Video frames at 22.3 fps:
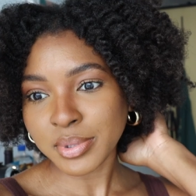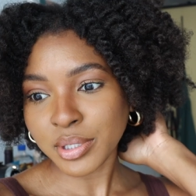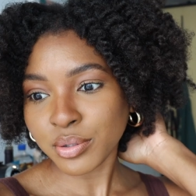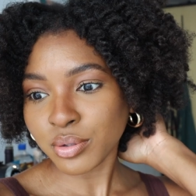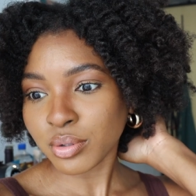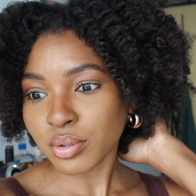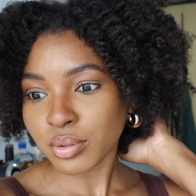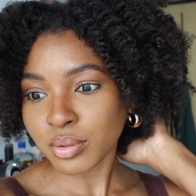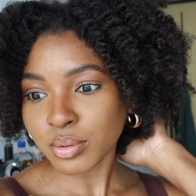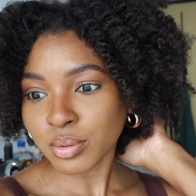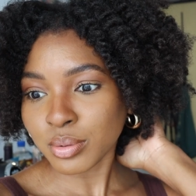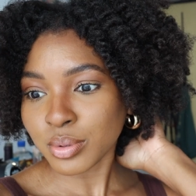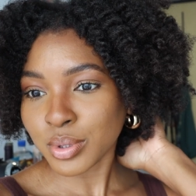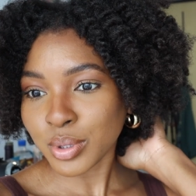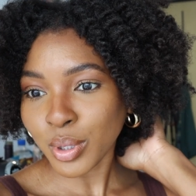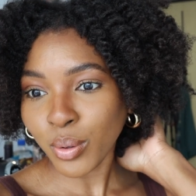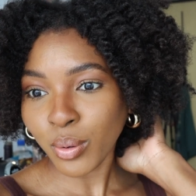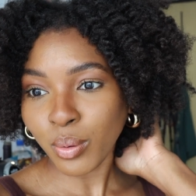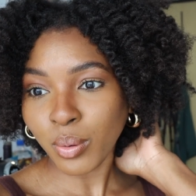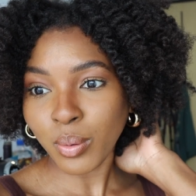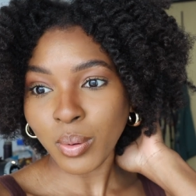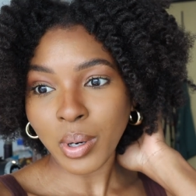done too.
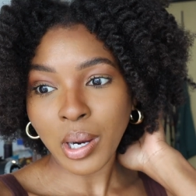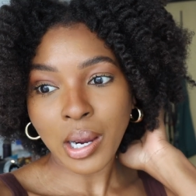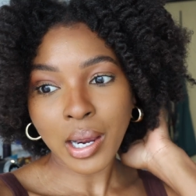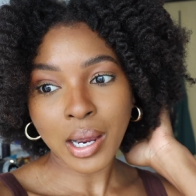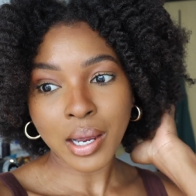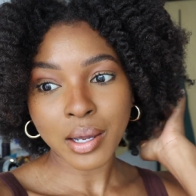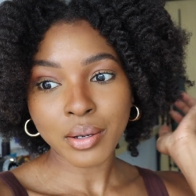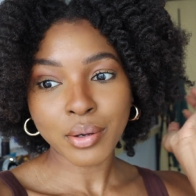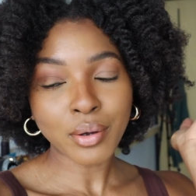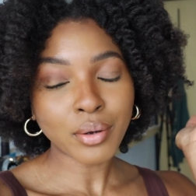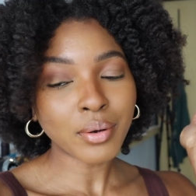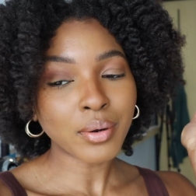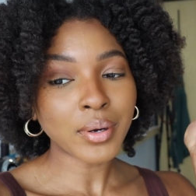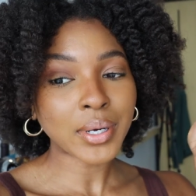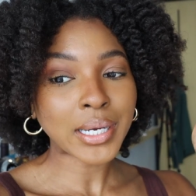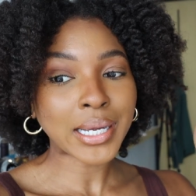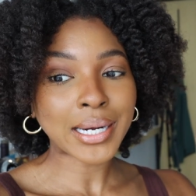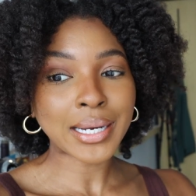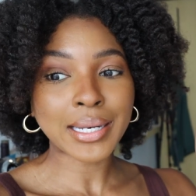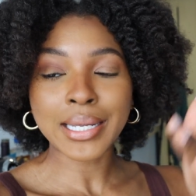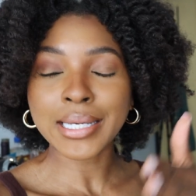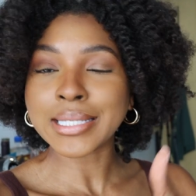So your girl
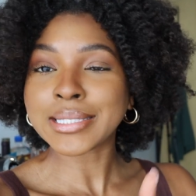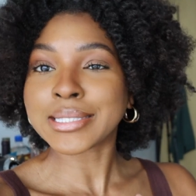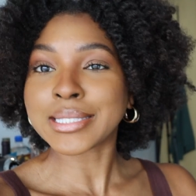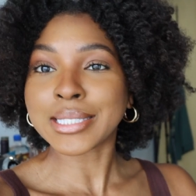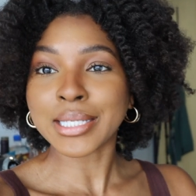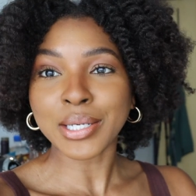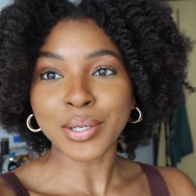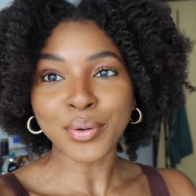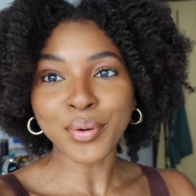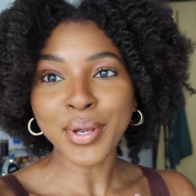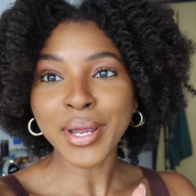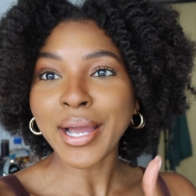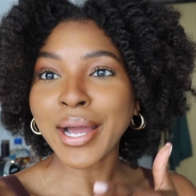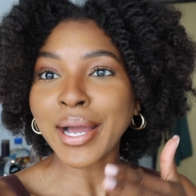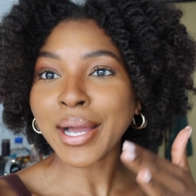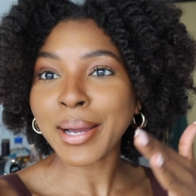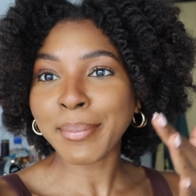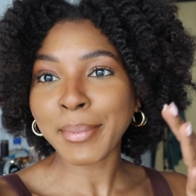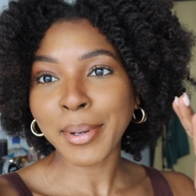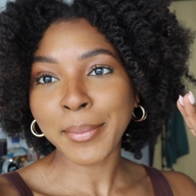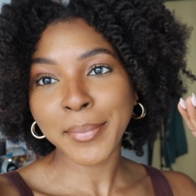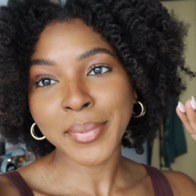got a lot done. Okay, I
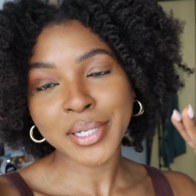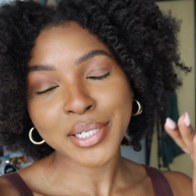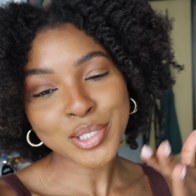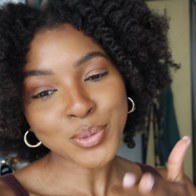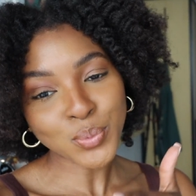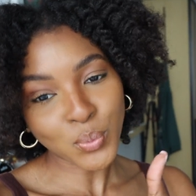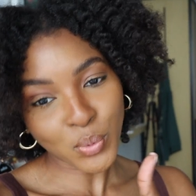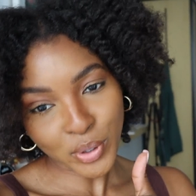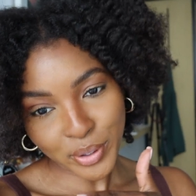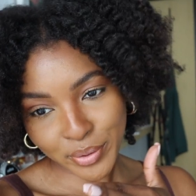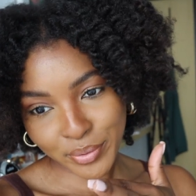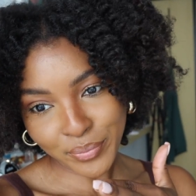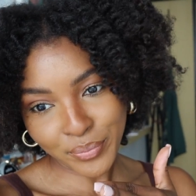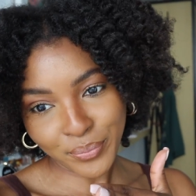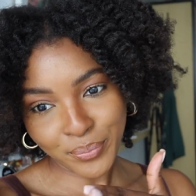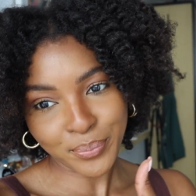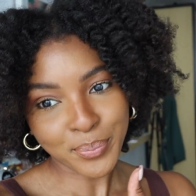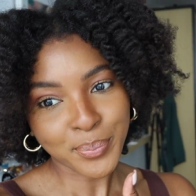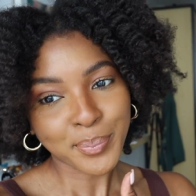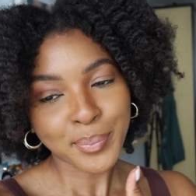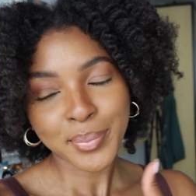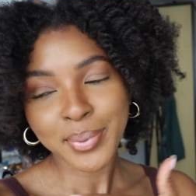got my money's worth.
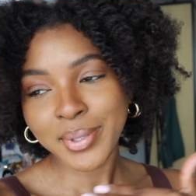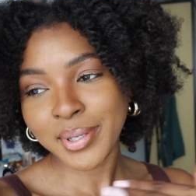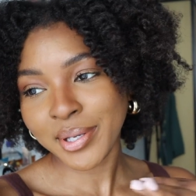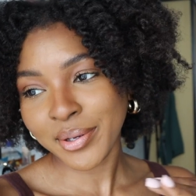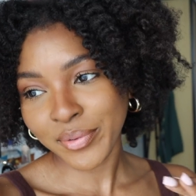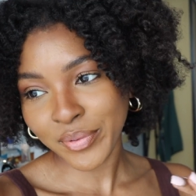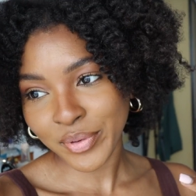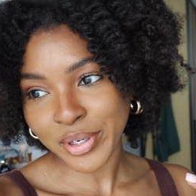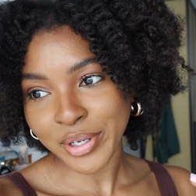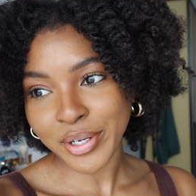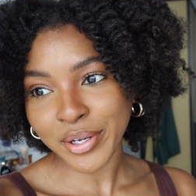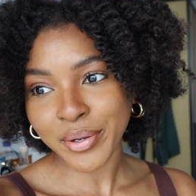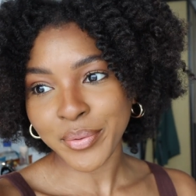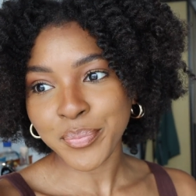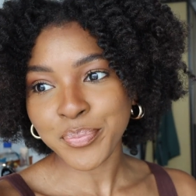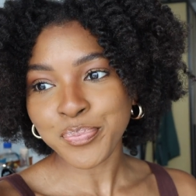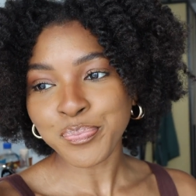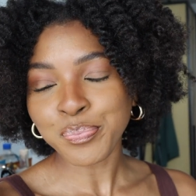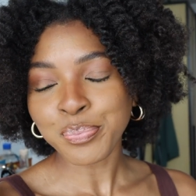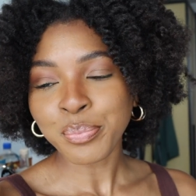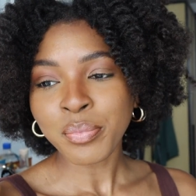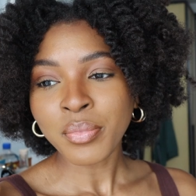
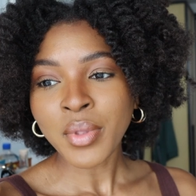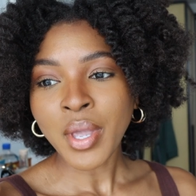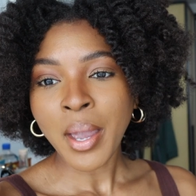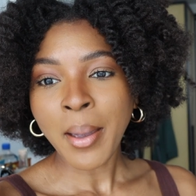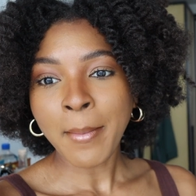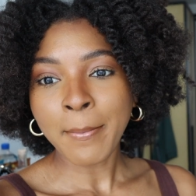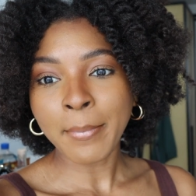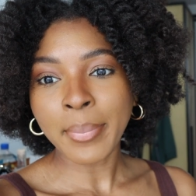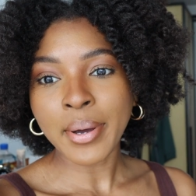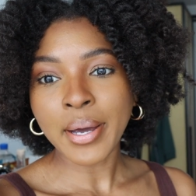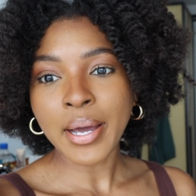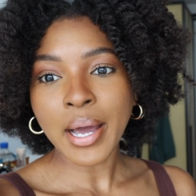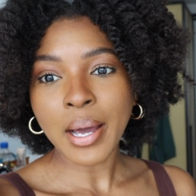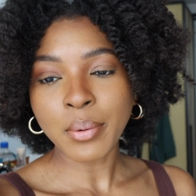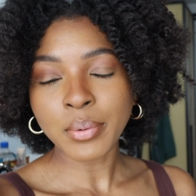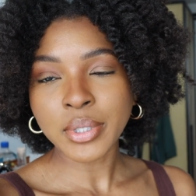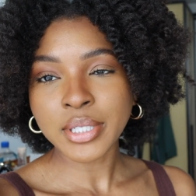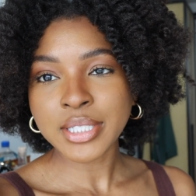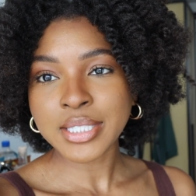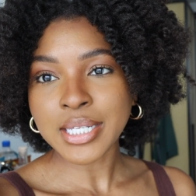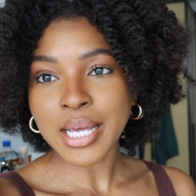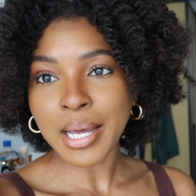Period but i
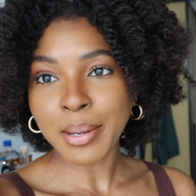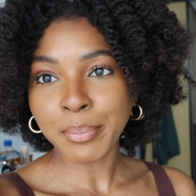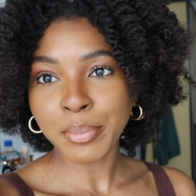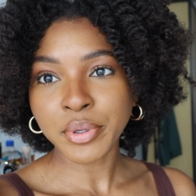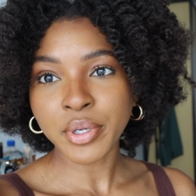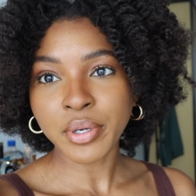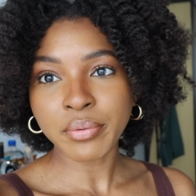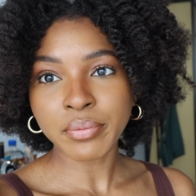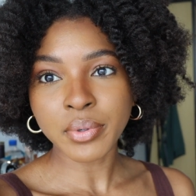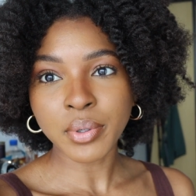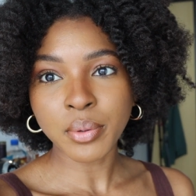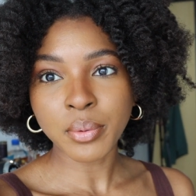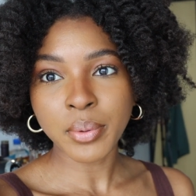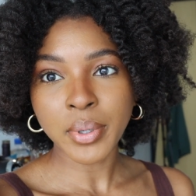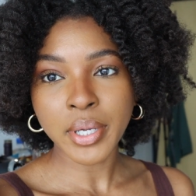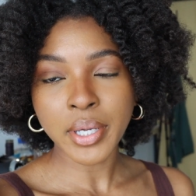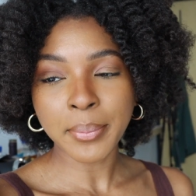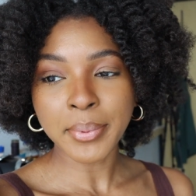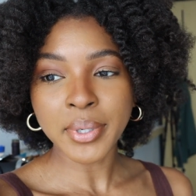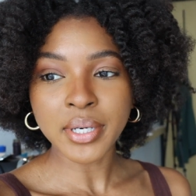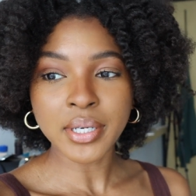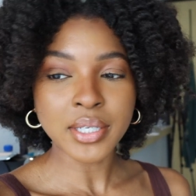wanted to hop on here real
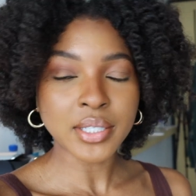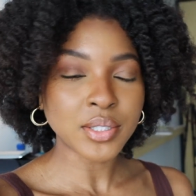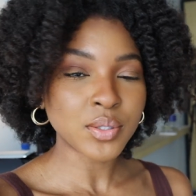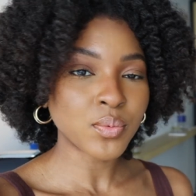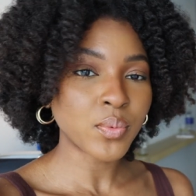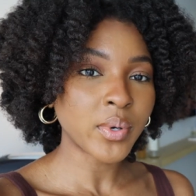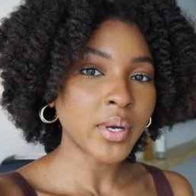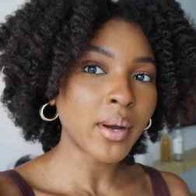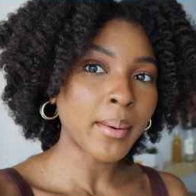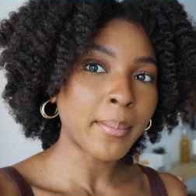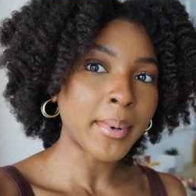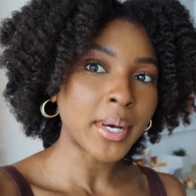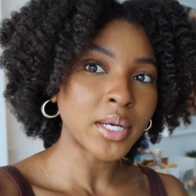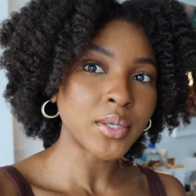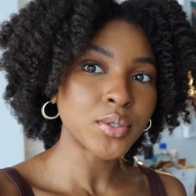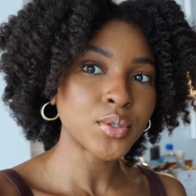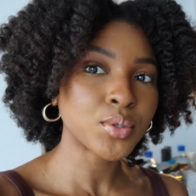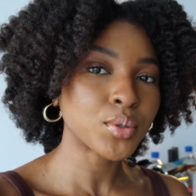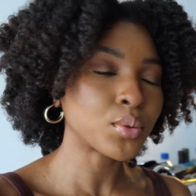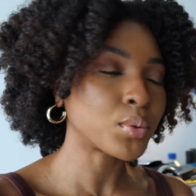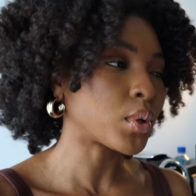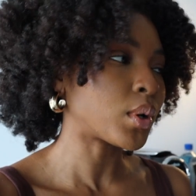quick because we're about
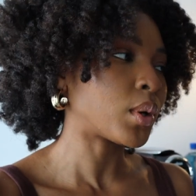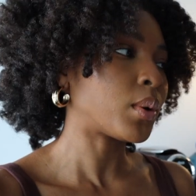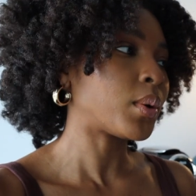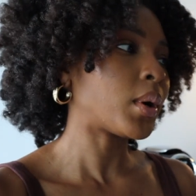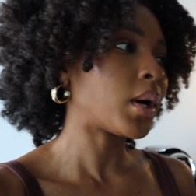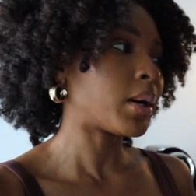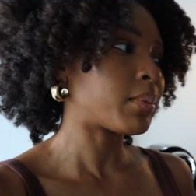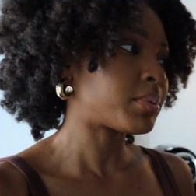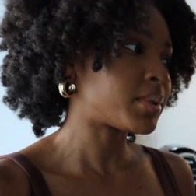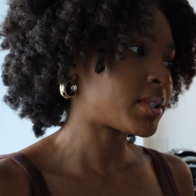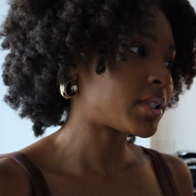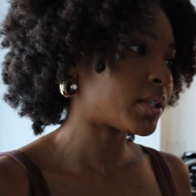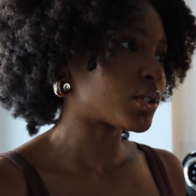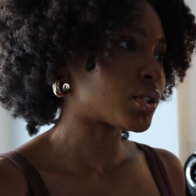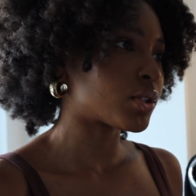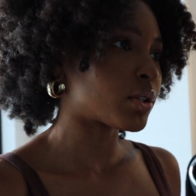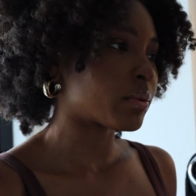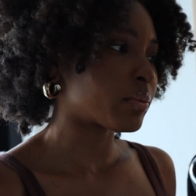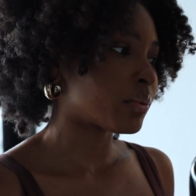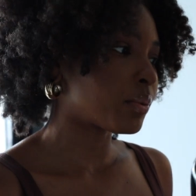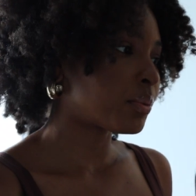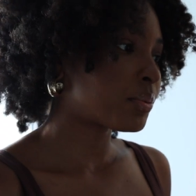to go upstairs
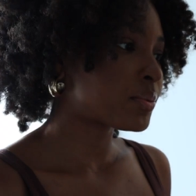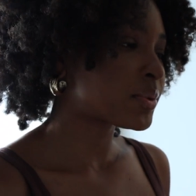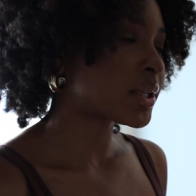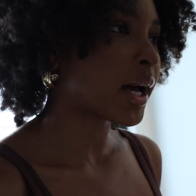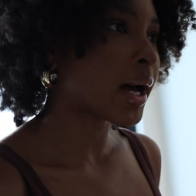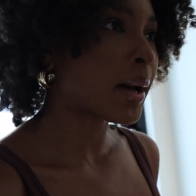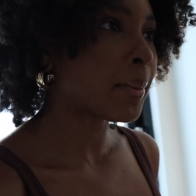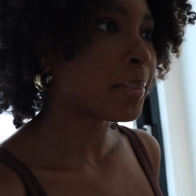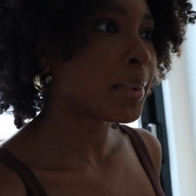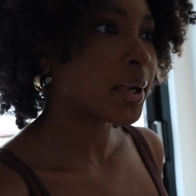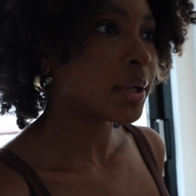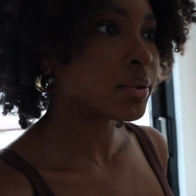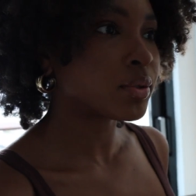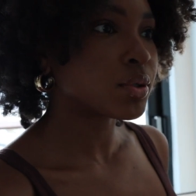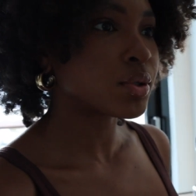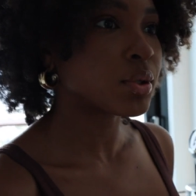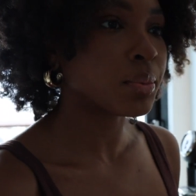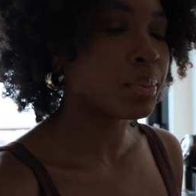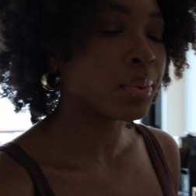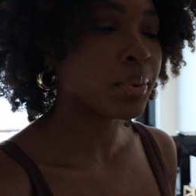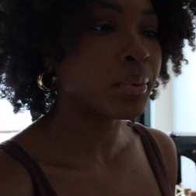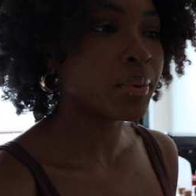to the rooftop and to
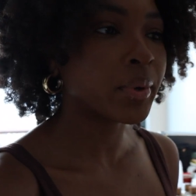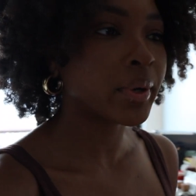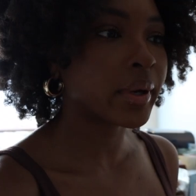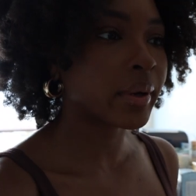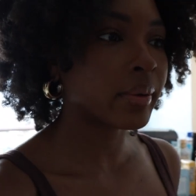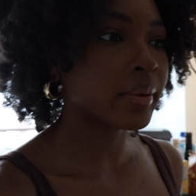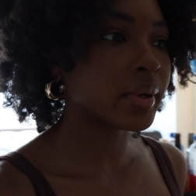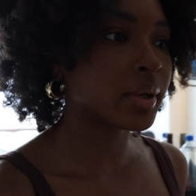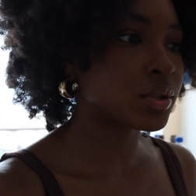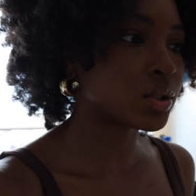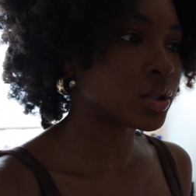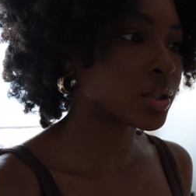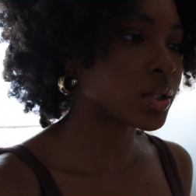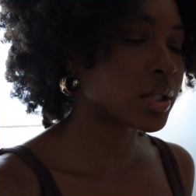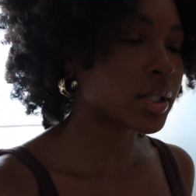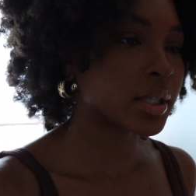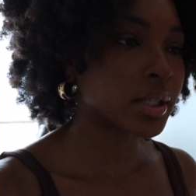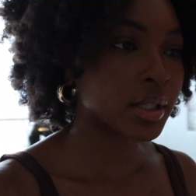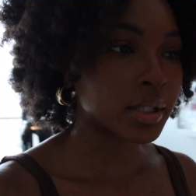the pool area just to